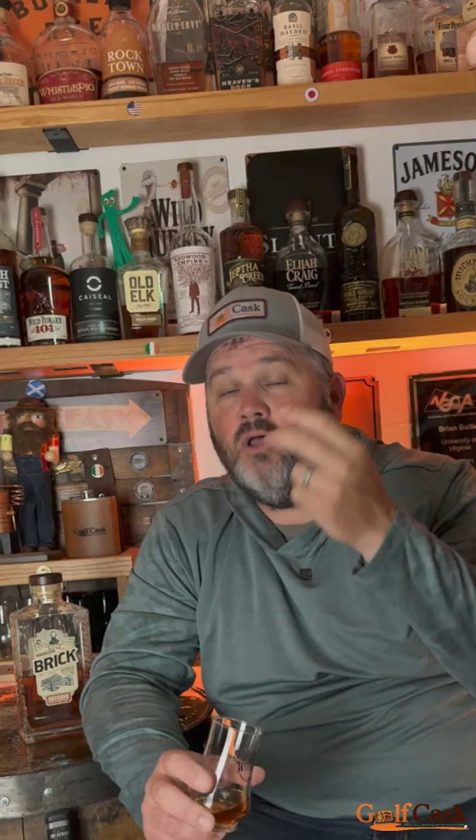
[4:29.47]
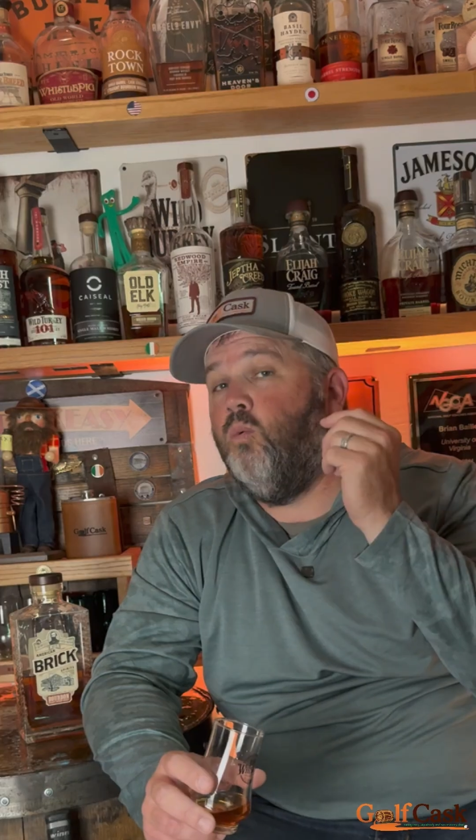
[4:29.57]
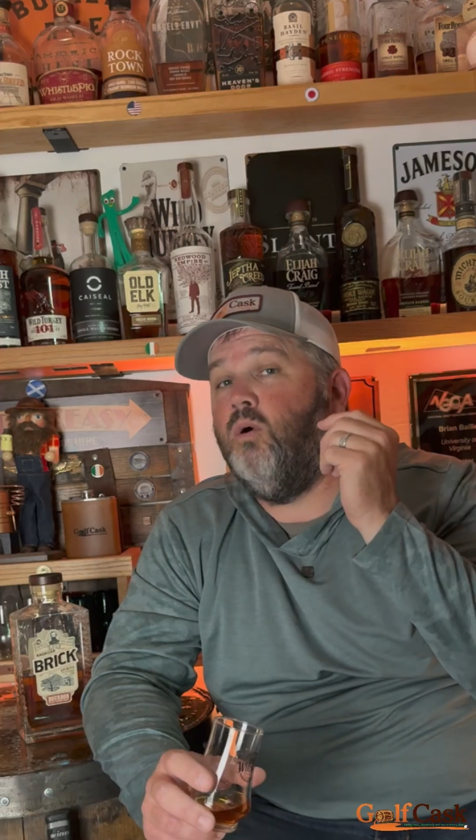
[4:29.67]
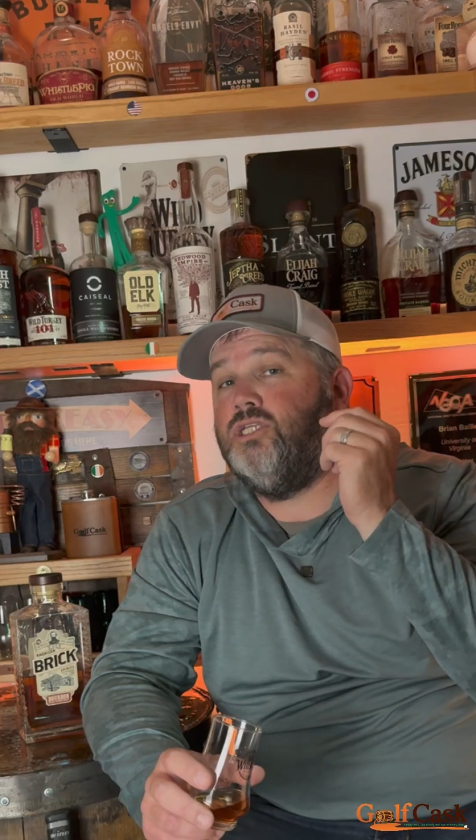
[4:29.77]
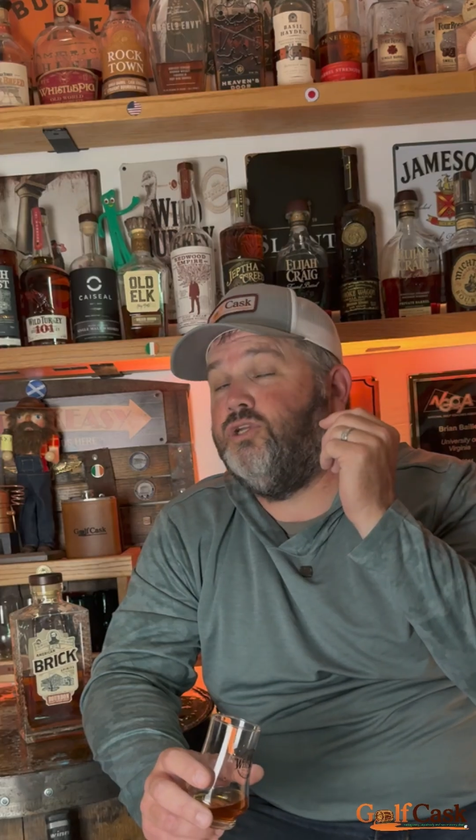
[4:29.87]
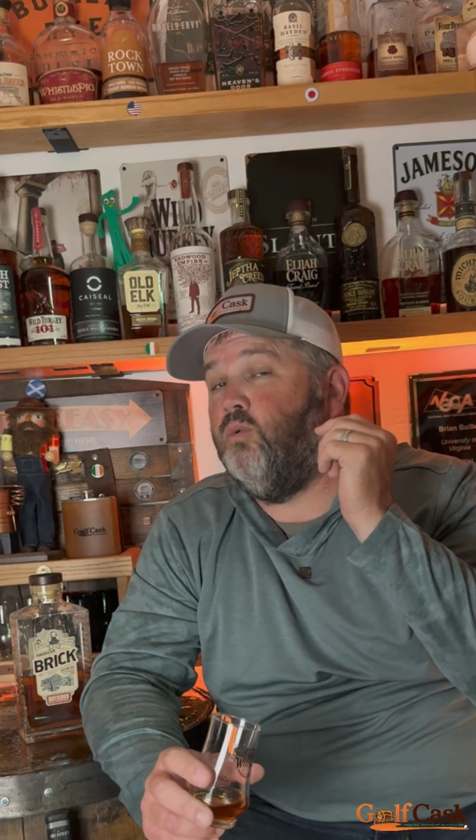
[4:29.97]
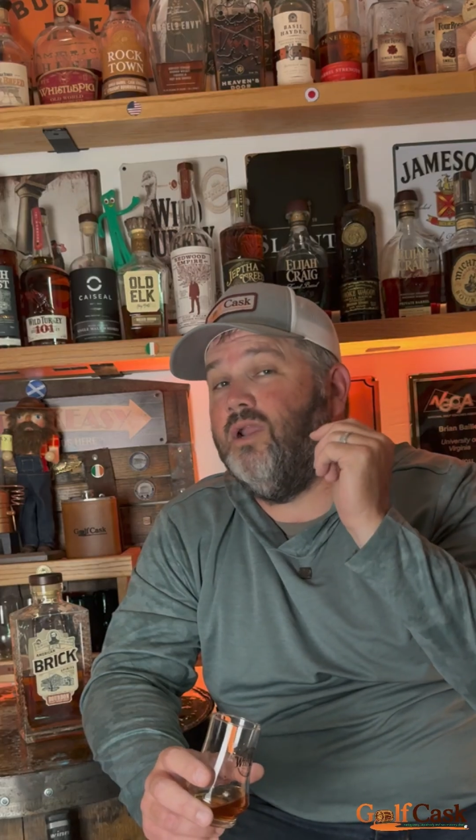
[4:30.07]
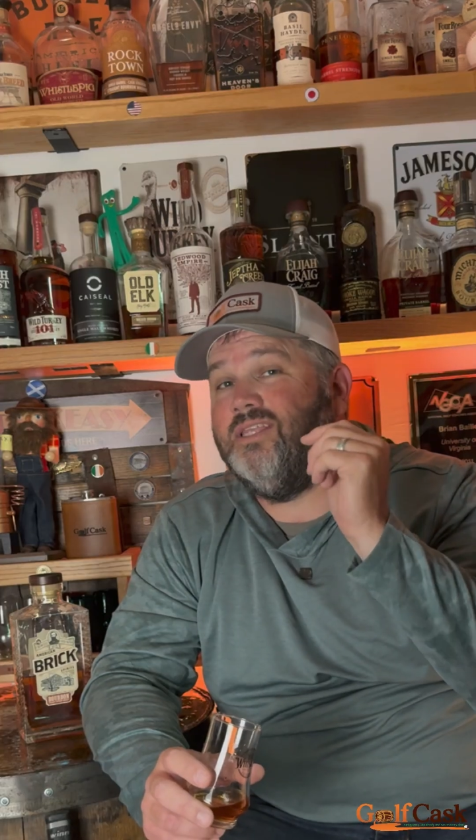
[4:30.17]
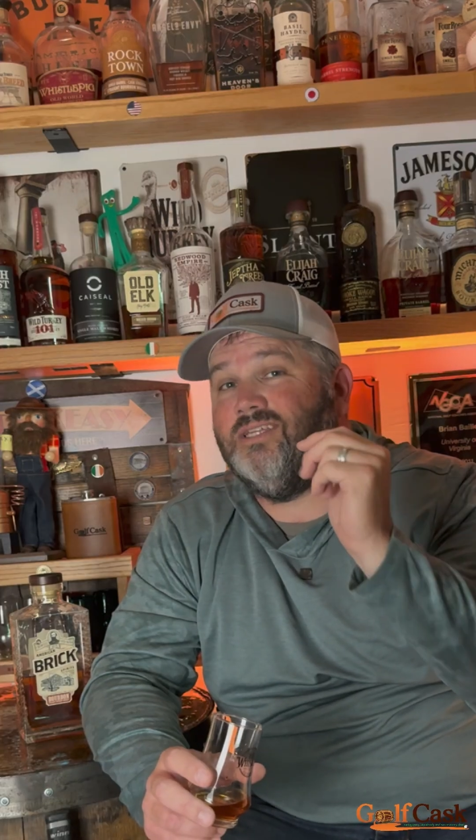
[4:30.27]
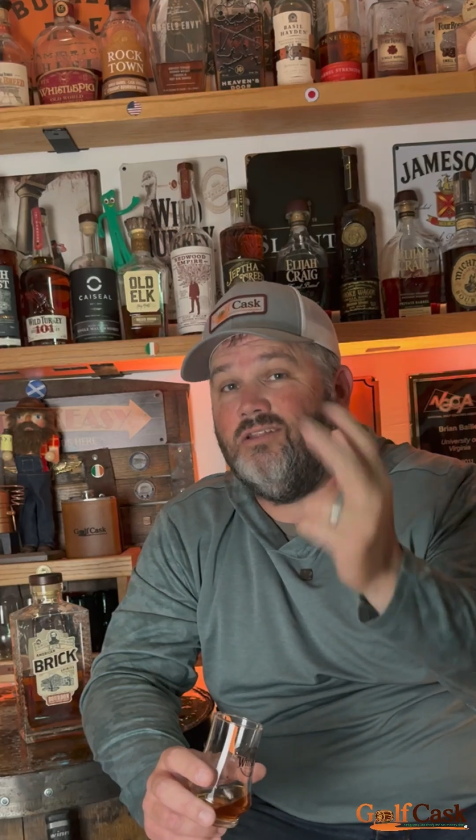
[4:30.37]
what you
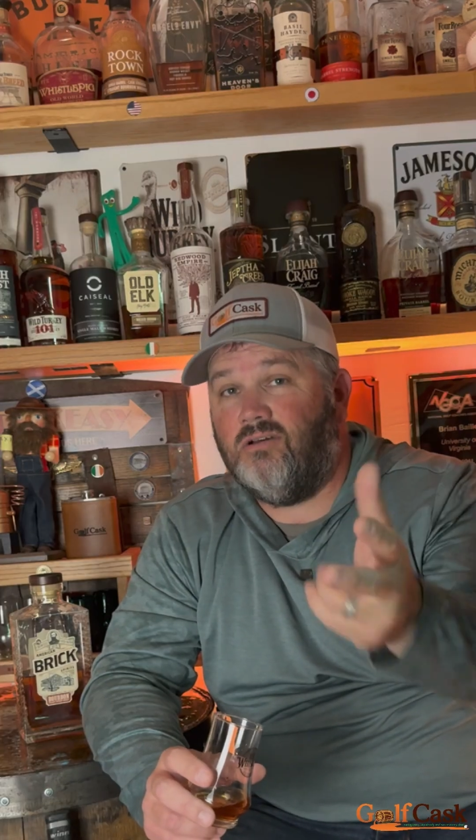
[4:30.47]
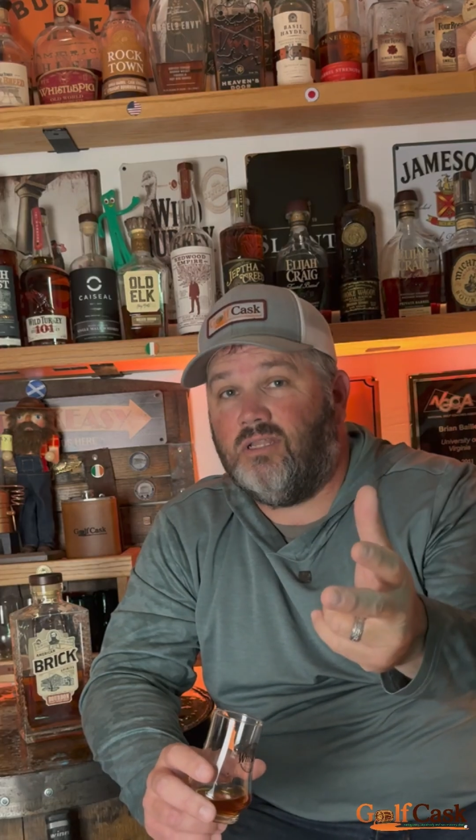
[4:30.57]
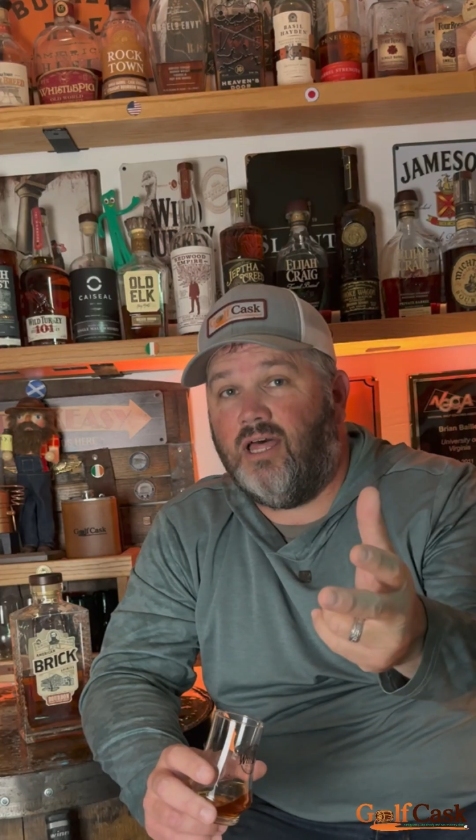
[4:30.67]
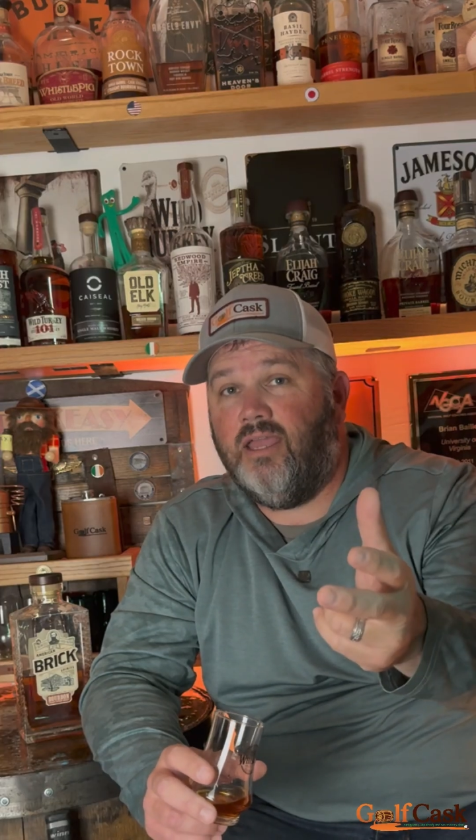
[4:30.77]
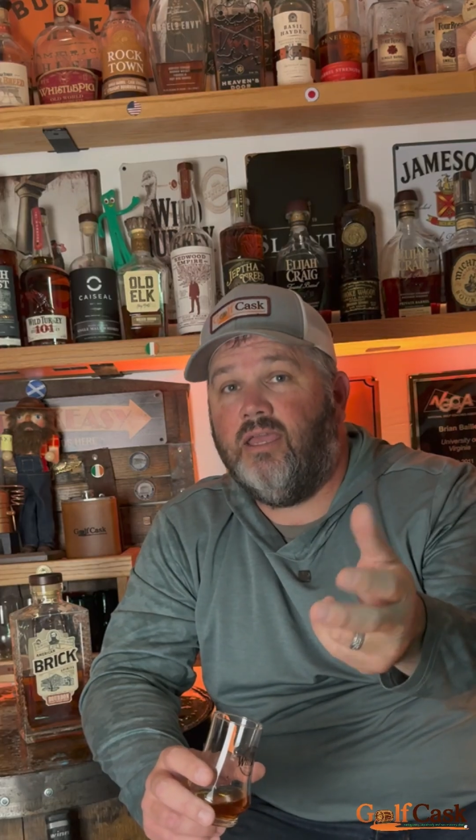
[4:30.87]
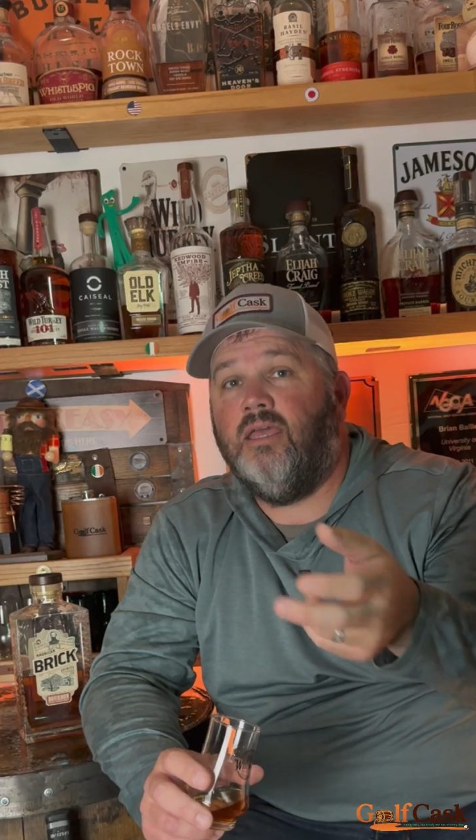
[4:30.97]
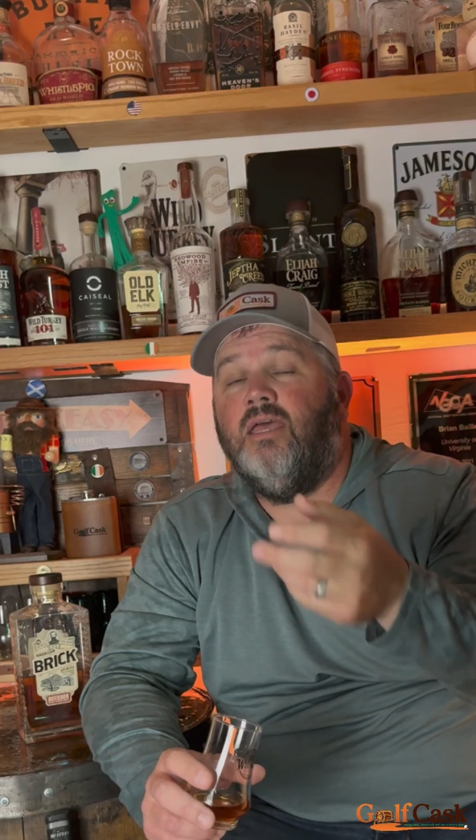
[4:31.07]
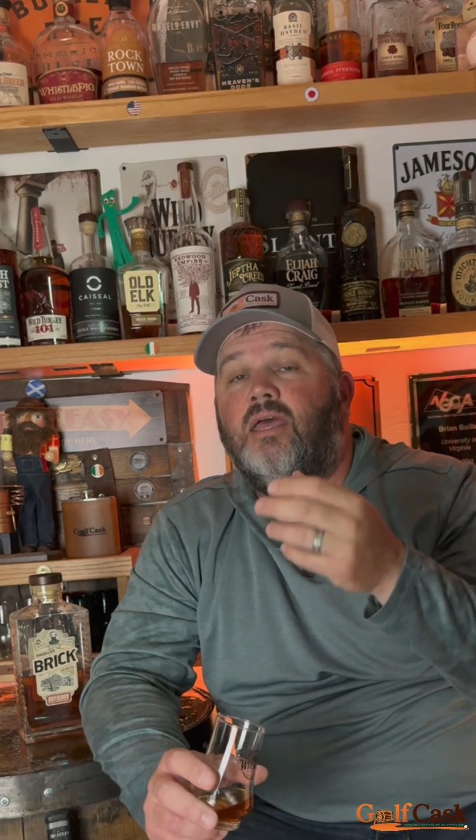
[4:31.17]
want it to look like,